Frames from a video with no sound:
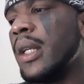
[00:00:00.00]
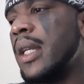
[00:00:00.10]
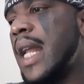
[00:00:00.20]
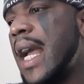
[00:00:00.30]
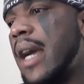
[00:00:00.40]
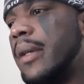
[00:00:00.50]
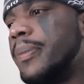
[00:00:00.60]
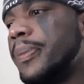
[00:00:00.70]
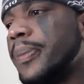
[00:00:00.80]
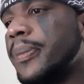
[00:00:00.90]
Now,
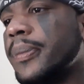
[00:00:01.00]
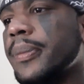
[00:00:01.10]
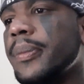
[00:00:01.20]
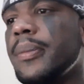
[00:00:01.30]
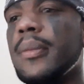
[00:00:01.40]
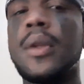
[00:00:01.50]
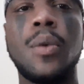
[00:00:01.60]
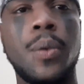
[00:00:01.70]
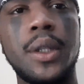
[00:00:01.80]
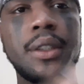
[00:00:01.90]

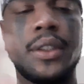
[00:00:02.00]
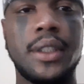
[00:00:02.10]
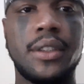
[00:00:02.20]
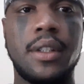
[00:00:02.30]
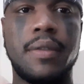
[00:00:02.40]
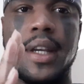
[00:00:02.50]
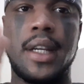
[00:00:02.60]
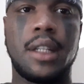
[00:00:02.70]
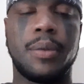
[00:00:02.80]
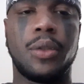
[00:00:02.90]
what is the
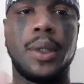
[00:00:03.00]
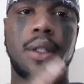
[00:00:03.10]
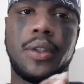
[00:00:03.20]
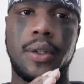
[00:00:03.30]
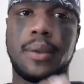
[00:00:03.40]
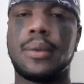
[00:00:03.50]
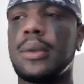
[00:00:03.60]
variance between the two?